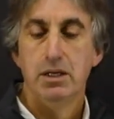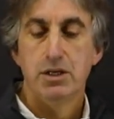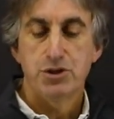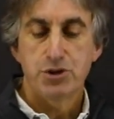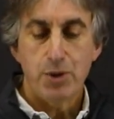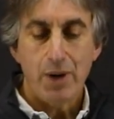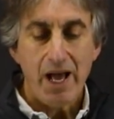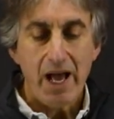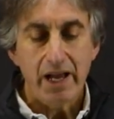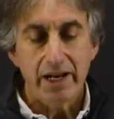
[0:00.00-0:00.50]

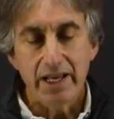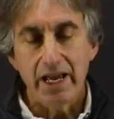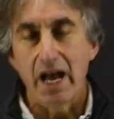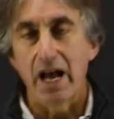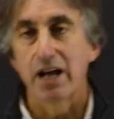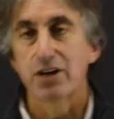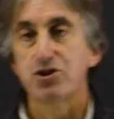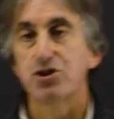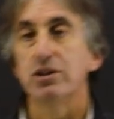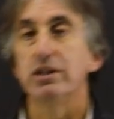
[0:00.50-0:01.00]
So how do you
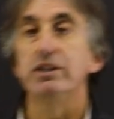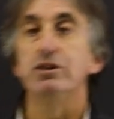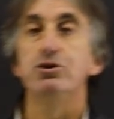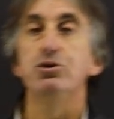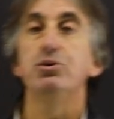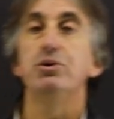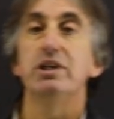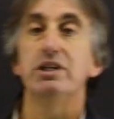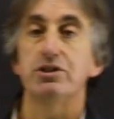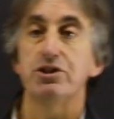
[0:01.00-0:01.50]
actually
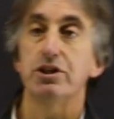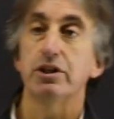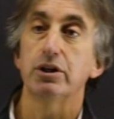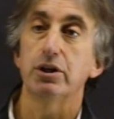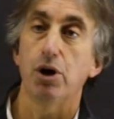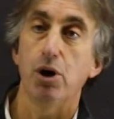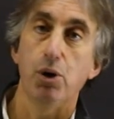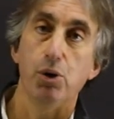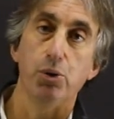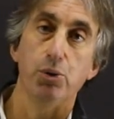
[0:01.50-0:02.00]
do this in
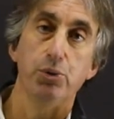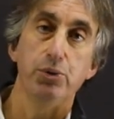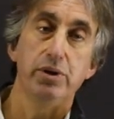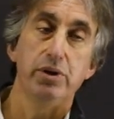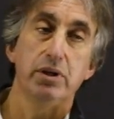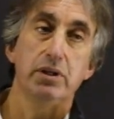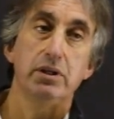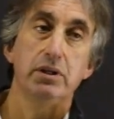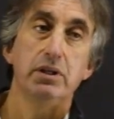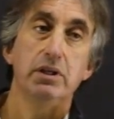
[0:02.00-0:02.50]

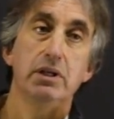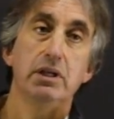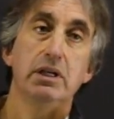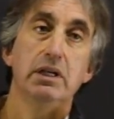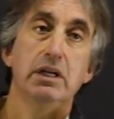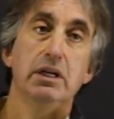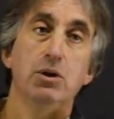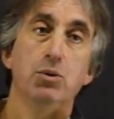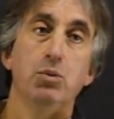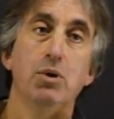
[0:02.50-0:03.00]
code?
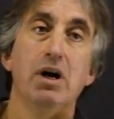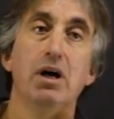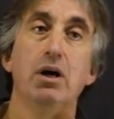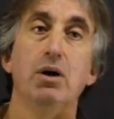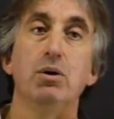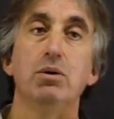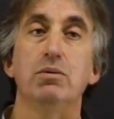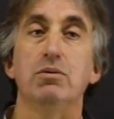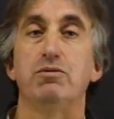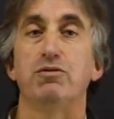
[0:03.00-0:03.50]

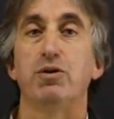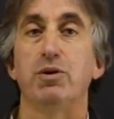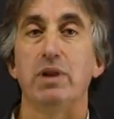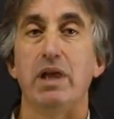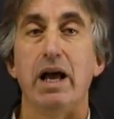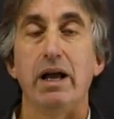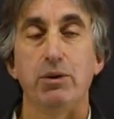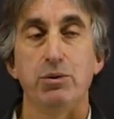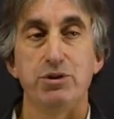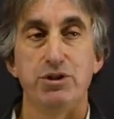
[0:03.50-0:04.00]
Well, for
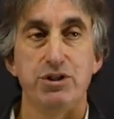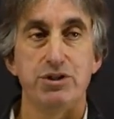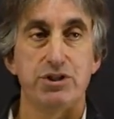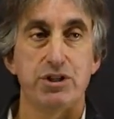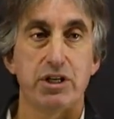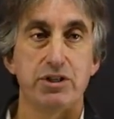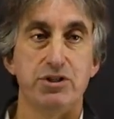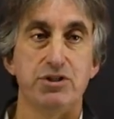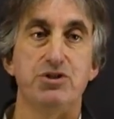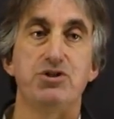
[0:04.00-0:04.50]
languages
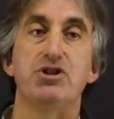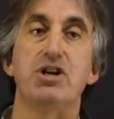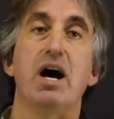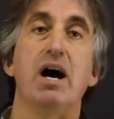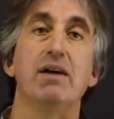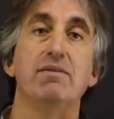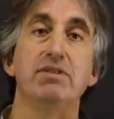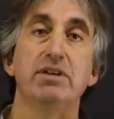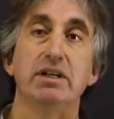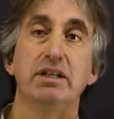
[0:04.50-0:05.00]
such as
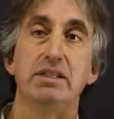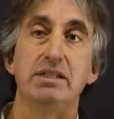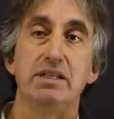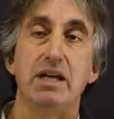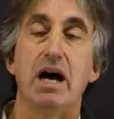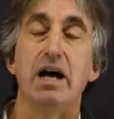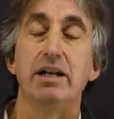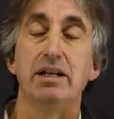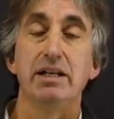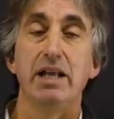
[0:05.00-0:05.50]
Java and
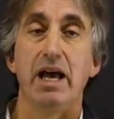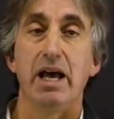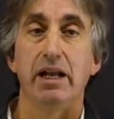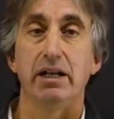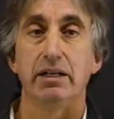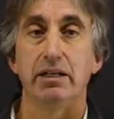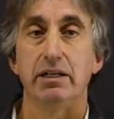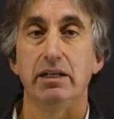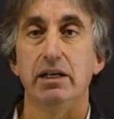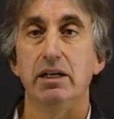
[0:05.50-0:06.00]

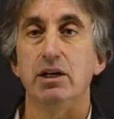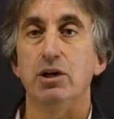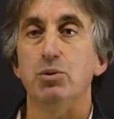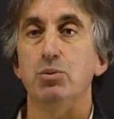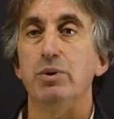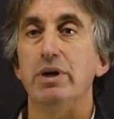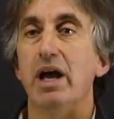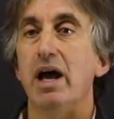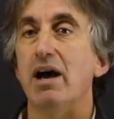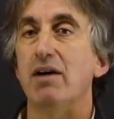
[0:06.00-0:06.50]
.NET,
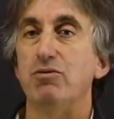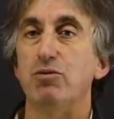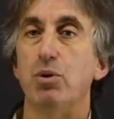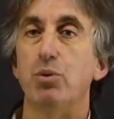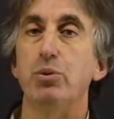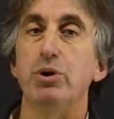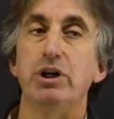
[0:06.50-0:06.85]
we have what